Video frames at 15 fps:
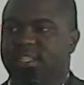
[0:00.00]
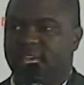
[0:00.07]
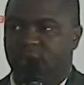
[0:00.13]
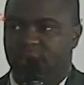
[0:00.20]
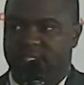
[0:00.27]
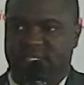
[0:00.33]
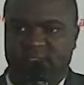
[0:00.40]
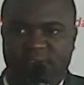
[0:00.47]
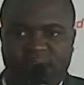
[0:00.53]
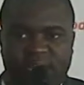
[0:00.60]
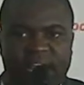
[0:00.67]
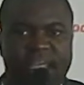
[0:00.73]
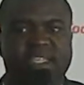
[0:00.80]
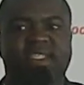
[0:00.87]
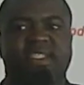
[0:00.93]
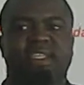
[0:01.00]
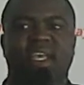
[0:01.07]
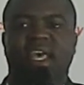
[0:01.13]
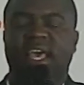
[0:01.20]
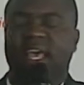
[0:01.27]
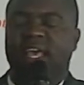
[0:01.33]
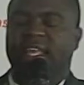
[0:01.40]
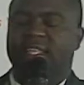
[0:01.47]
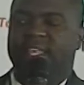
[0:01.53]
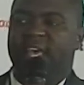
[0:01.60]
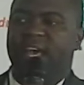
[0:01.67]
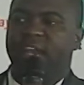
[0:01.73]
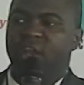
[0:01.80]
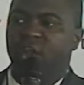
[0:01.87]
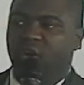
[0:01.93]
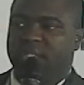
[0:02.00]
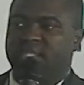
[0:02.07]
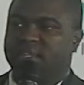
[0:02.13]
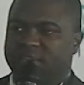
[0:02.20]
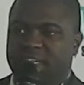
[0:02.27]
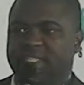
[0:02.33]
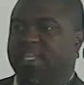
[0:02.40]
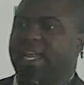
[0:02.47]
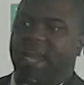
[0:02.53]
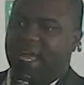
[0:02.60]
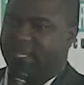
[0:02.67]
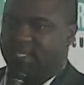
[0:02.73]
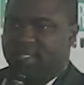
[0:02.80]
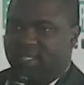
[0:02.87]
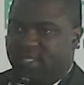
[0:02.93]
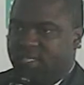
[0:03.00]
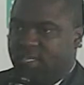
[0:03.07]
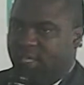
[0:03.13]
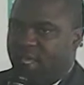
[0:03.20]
they are not civilized, they are not rationalized.